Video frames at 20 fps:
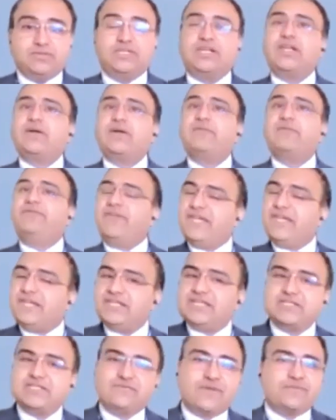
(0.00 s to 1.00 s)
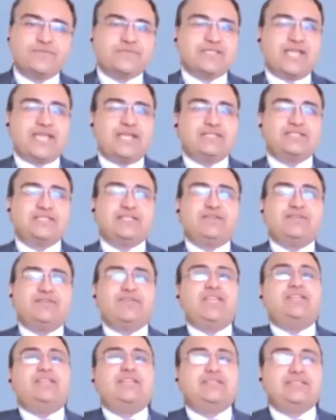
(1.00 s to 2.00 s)
There are various websites, there are
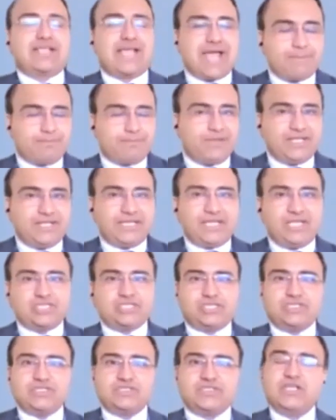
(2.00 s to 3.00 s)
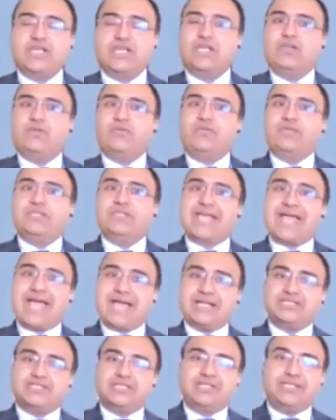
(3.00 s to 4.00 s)
various applications which
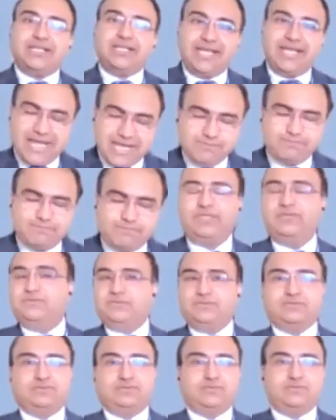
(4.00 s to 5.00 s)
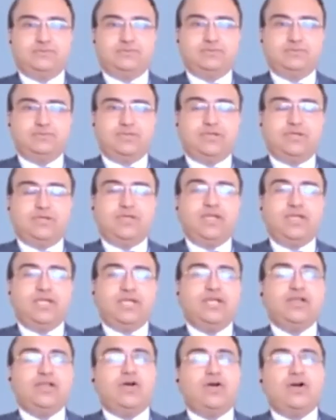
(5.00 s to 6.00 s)
actually help you
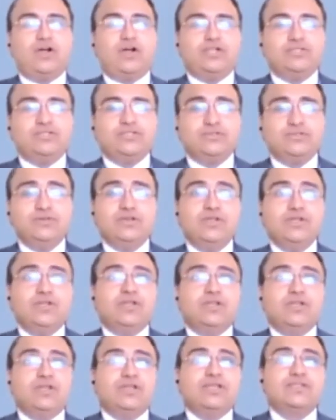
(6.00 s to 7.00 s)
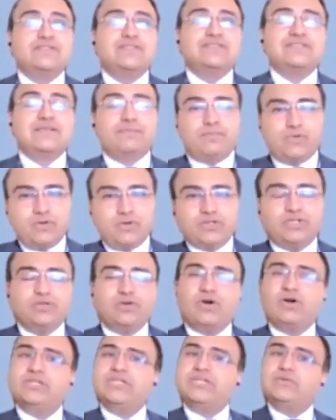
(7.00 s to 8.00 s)
in order to support
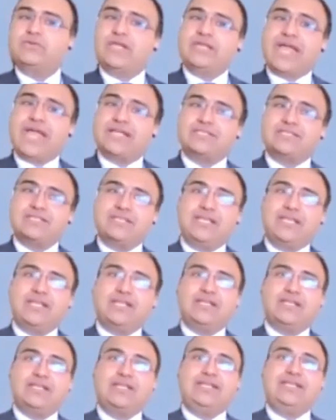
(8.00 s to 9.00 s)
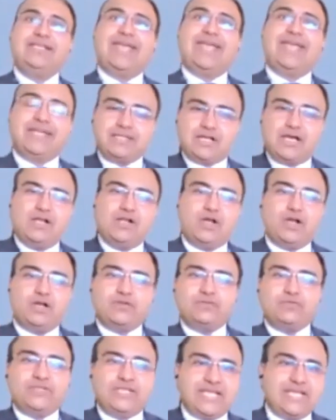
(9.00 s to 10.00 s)
you, or you can actually get a lot
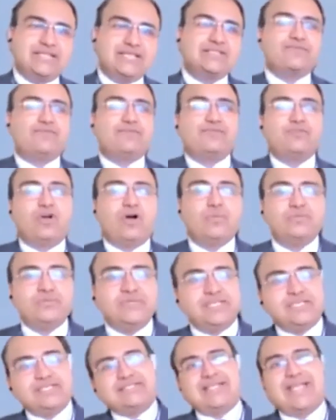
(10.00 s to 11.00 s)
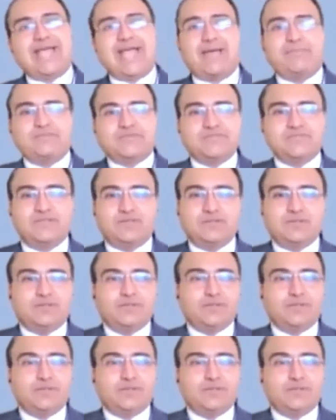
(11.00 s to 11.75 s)
of gigs from these apps